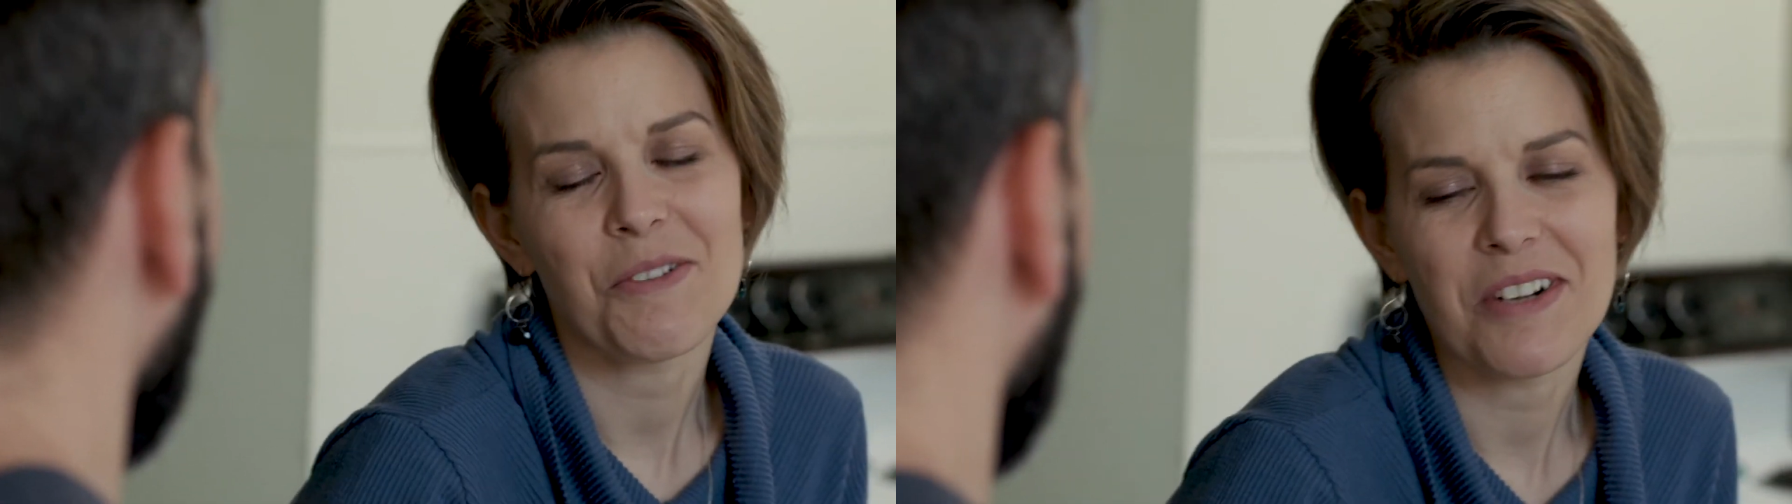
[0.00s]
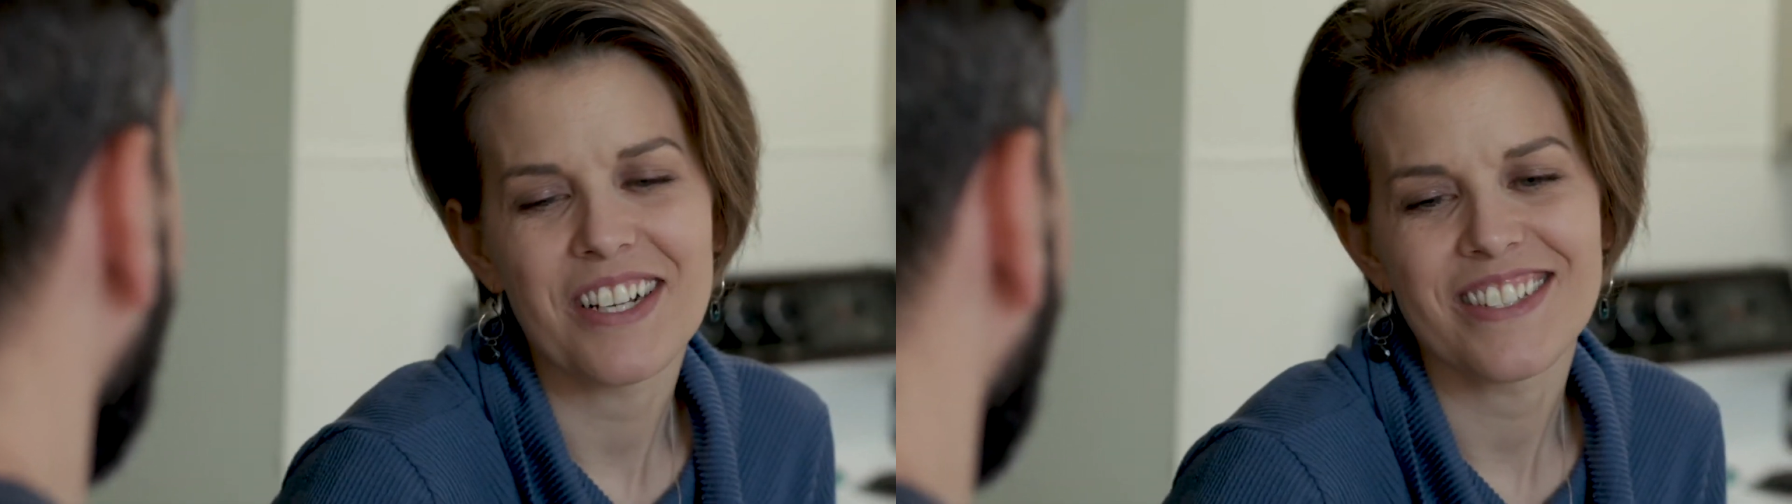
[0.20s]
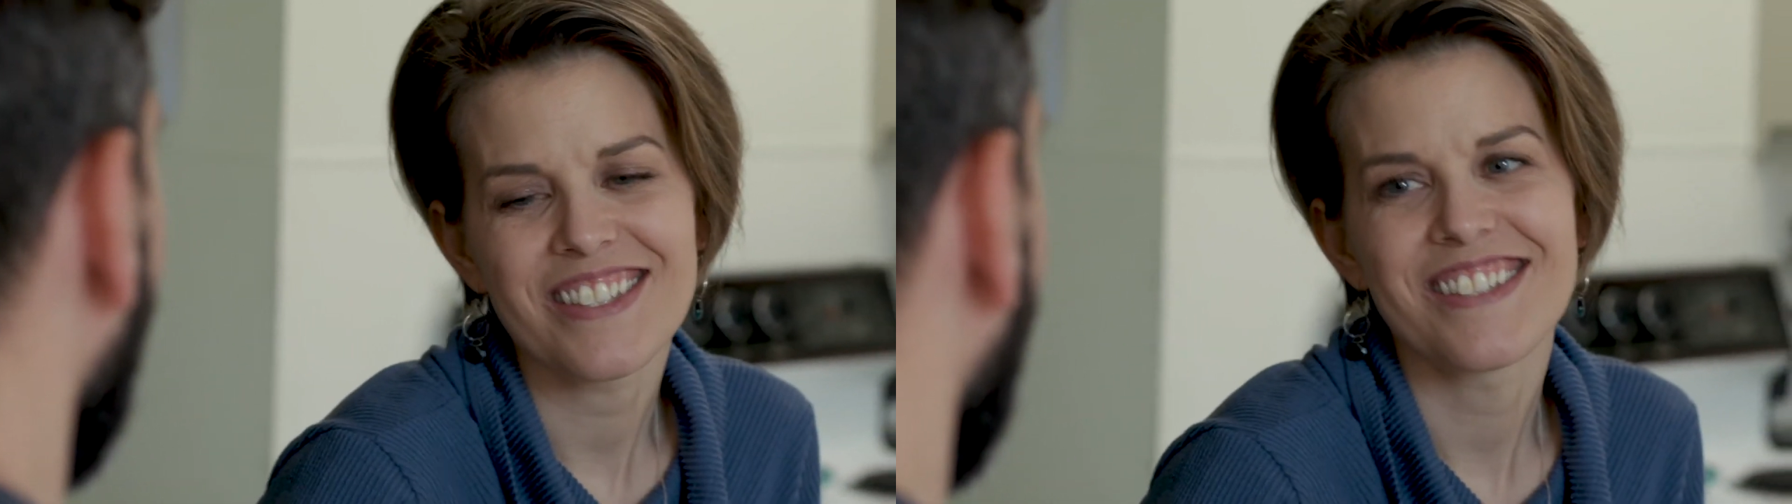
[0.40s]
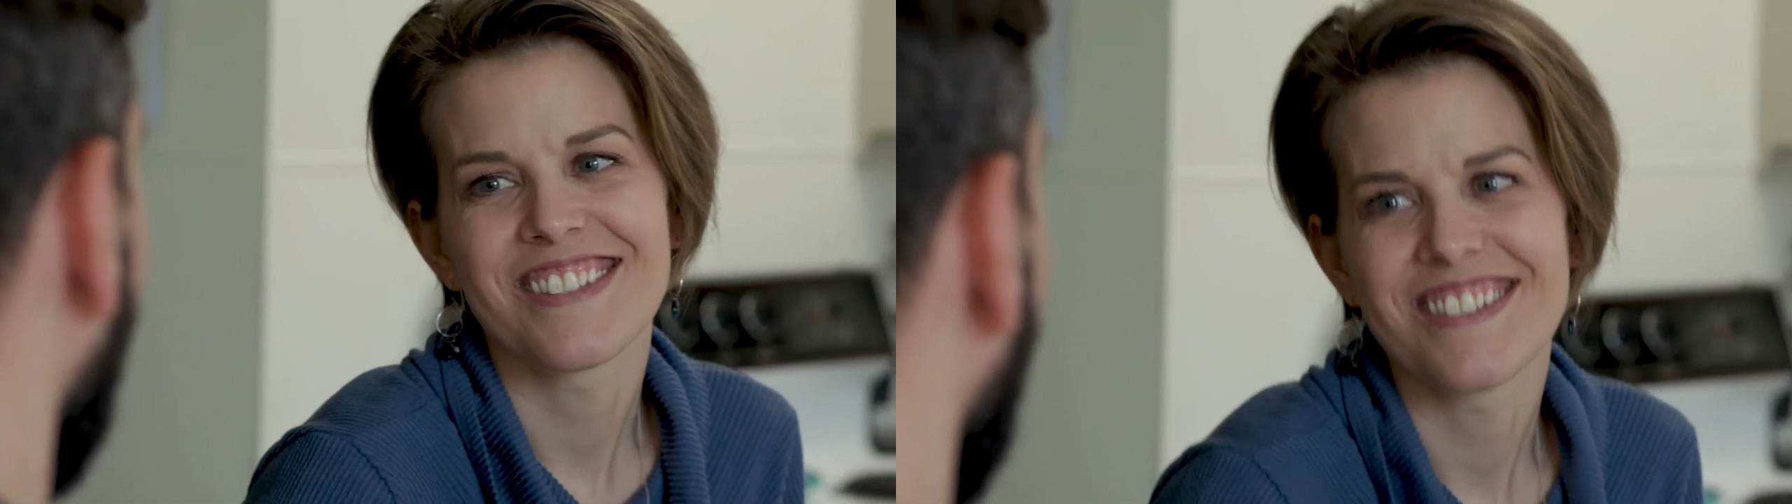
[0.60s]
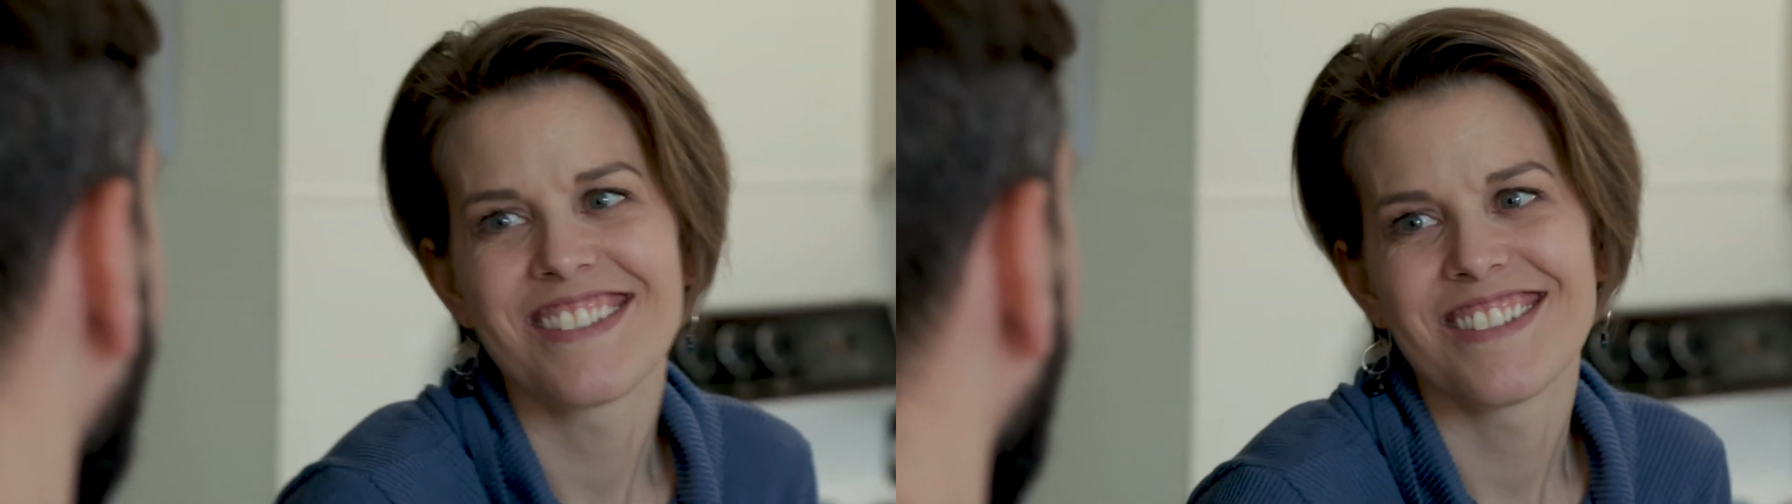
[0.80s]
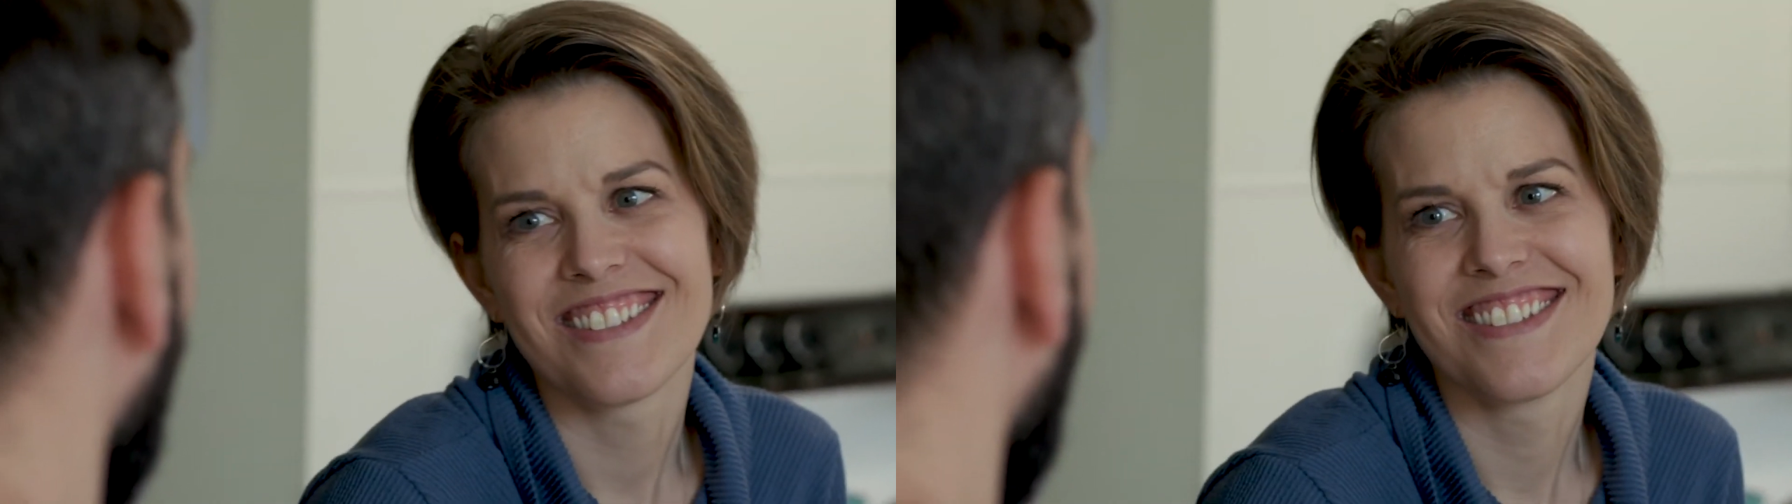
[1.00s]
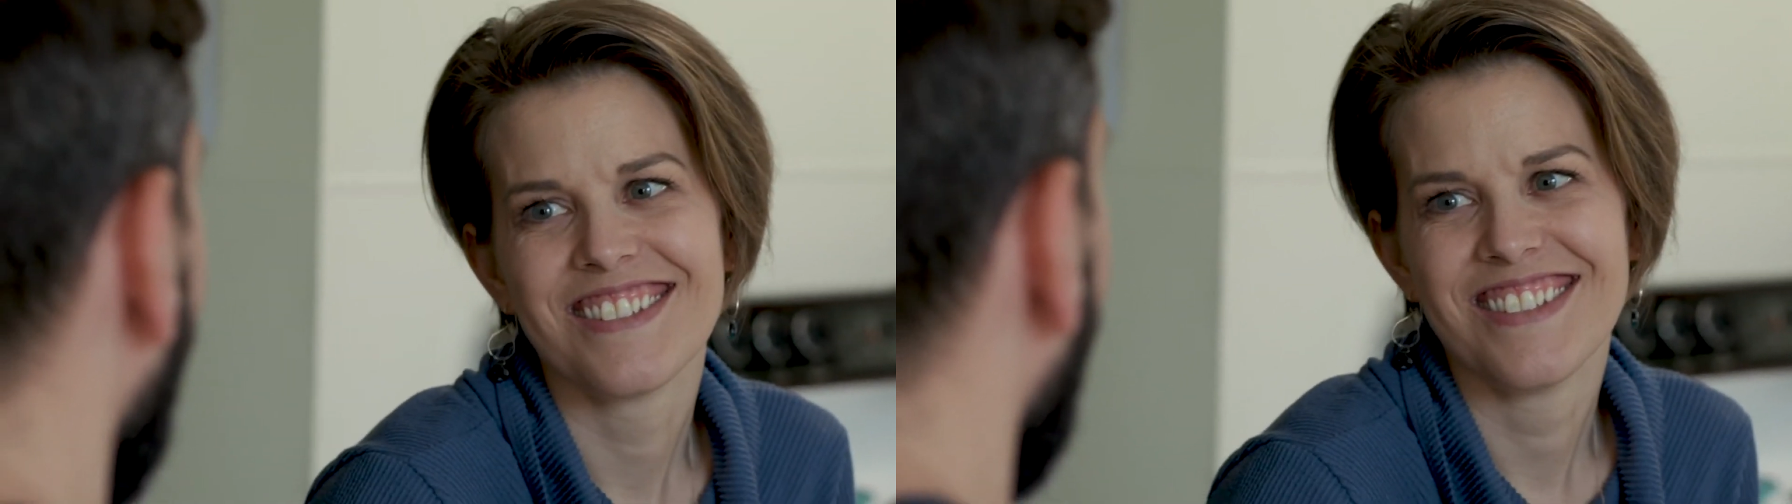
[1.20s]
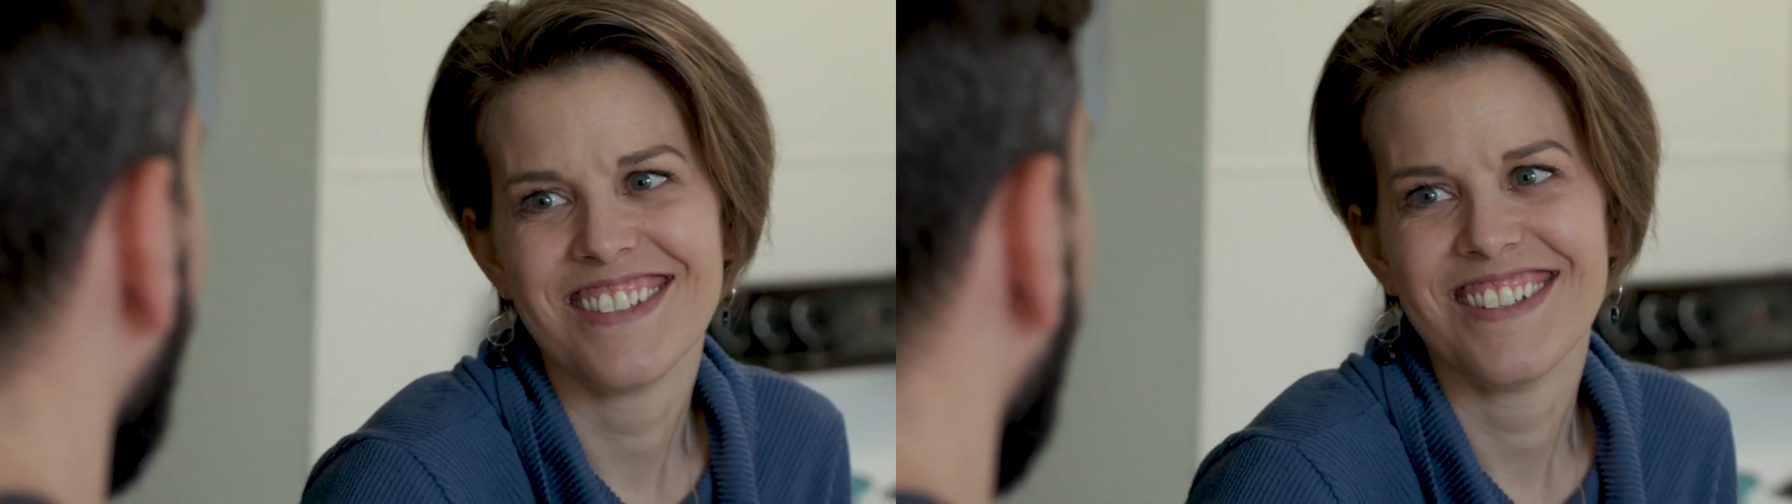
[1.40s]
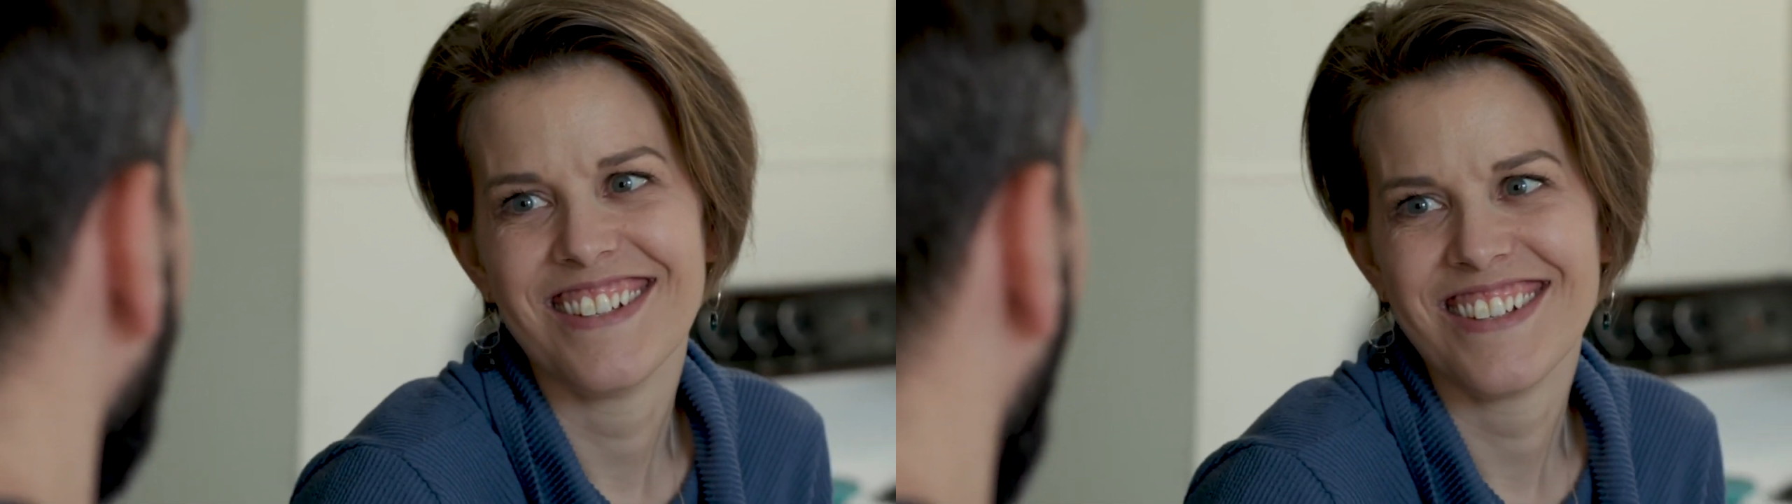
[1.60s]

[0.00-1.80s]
Augusta. Over the